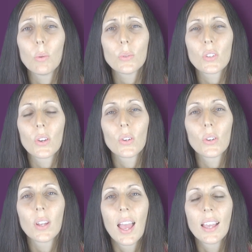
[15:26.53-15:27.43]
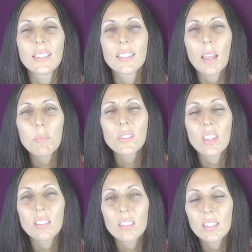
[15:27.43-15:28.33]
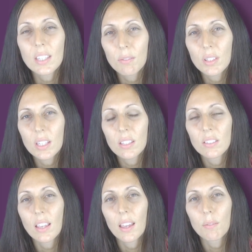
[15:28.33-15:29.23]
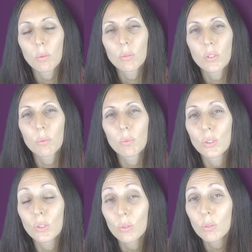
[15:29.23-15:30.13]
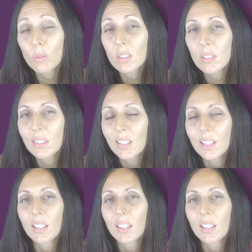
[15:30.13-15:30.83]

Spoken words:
Also, some sensitivities have also reduced.